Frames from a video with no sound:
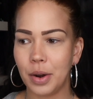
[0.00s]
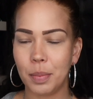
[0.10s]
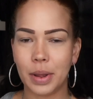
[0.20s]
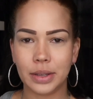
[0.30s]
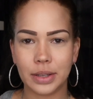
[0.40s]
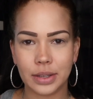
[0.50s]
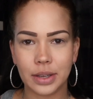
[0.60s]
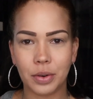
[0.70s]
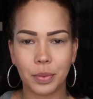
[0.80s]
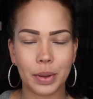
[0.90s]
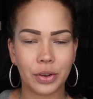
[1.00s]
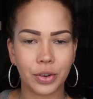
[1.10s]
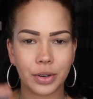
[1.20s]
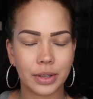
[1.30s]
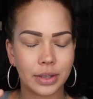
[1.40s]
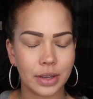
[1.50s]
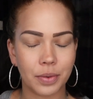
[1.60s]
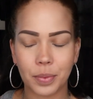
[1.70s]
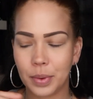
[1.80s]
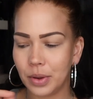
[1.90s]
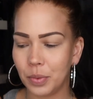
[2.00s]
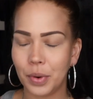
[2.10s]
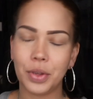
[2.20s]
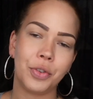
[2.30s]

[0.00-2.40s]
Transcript: mugs and or pictures and stuff where